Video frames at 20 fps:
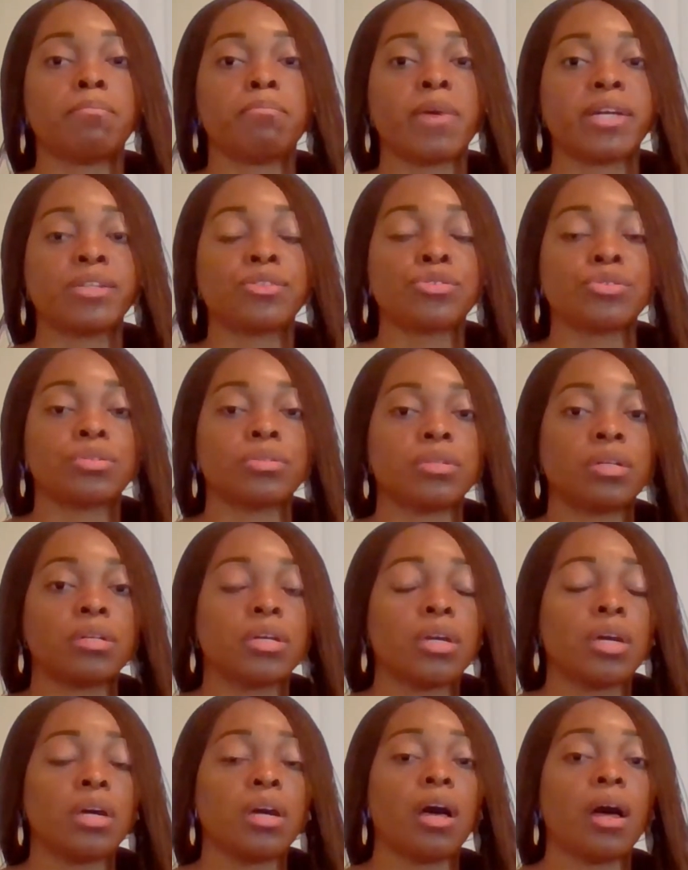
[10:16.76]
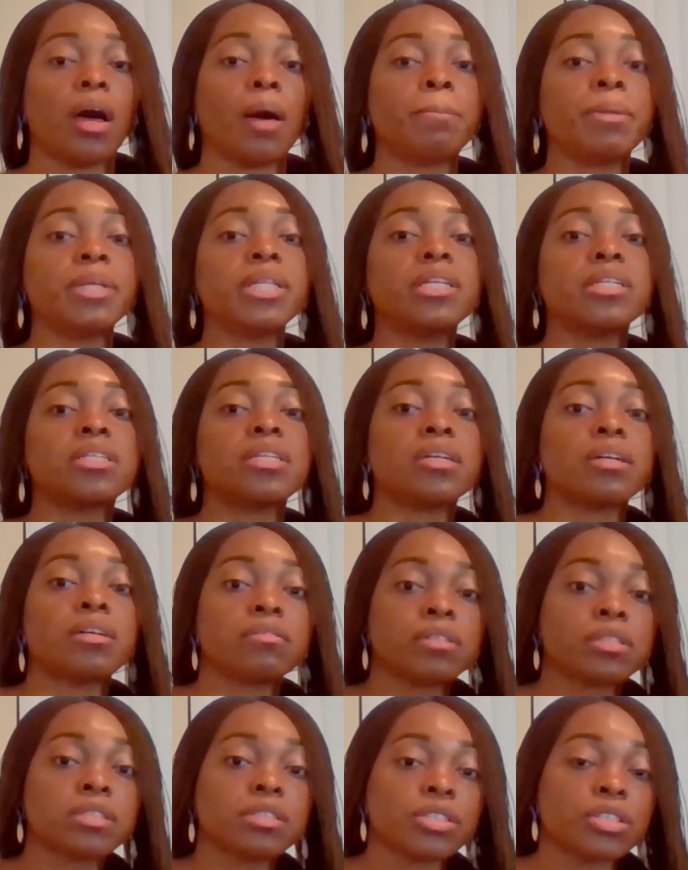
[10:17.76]
mental ability
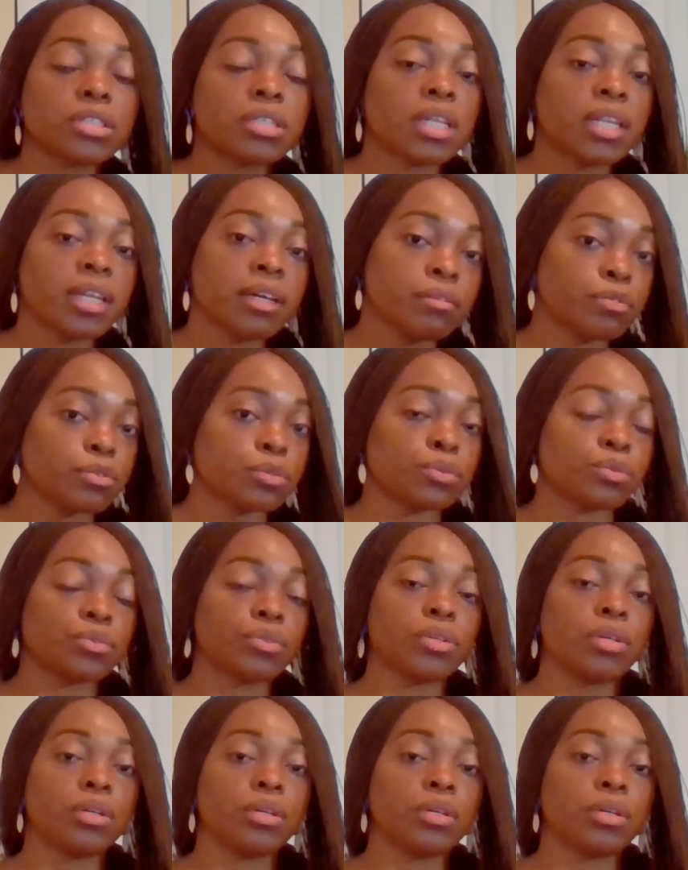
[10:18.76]
of a certain level?